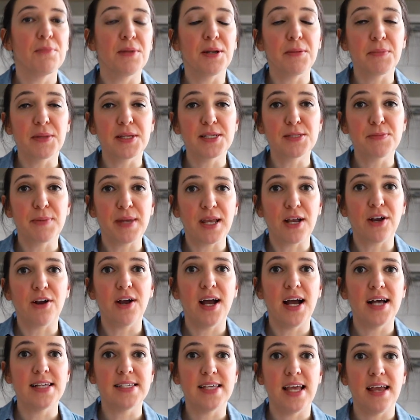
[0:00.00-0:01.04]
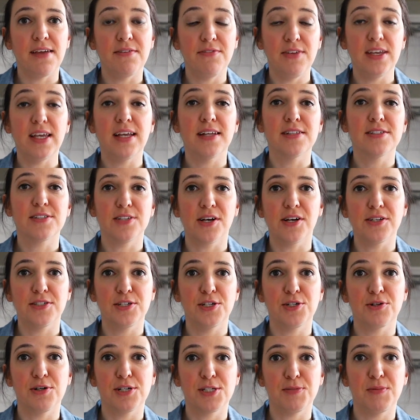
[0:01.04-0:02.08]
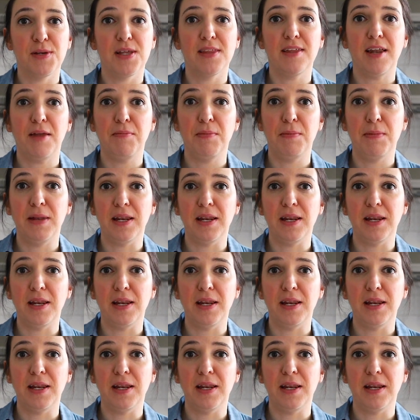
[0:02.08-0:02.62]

Minimalist Baker has a vegan sausage recipe that I've been